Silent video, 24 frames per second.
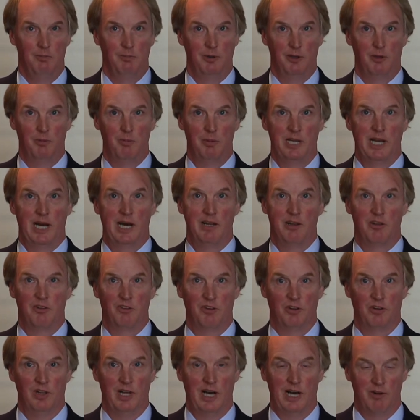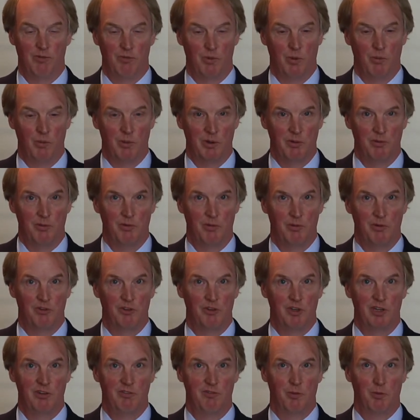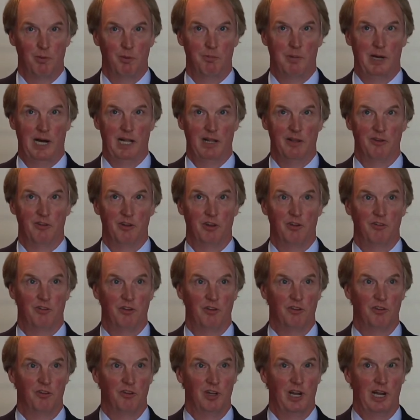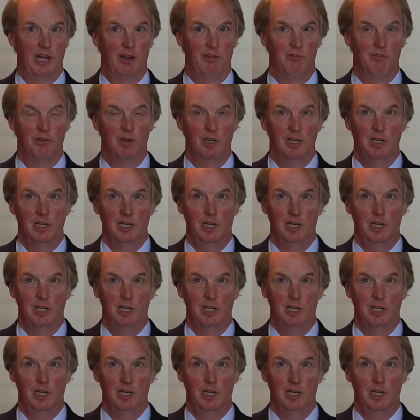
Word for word: But to be honest, a lot of what we re receive from the politicians, and I have